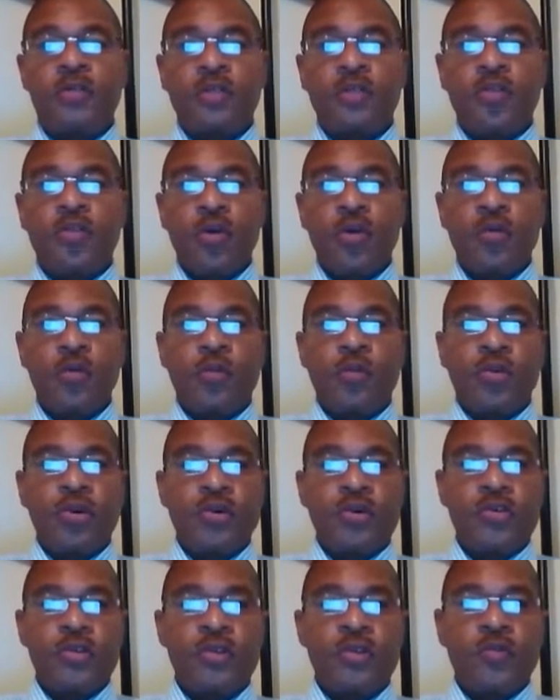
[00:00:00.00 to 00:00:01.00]
the normal
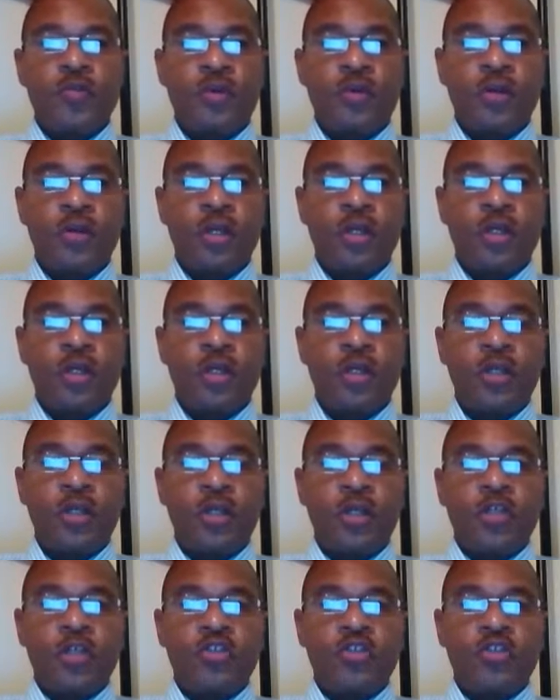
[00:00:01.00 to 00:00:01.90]
person, willing